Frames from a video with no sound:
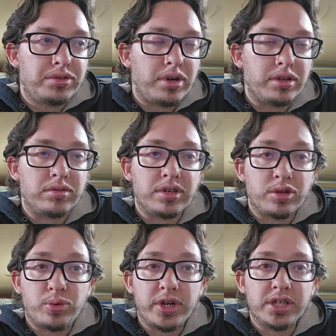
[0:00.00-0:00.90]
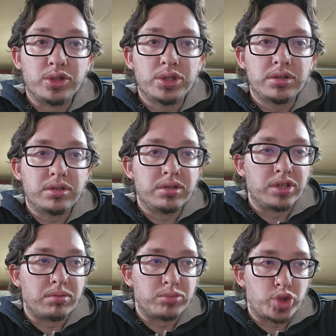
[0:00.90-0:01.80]
other than quench, is
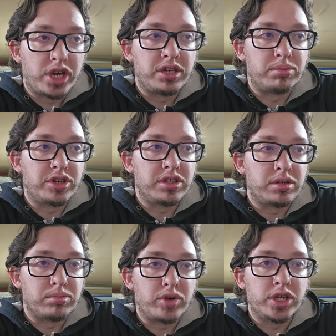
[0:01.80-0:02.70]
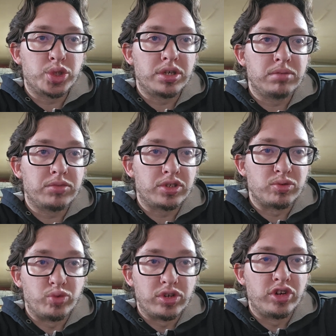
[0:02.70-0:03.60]
I'm trying to bring the compression up because
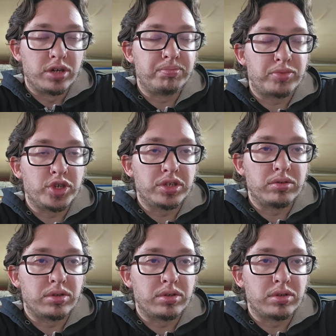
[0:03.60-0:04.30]
it will help bring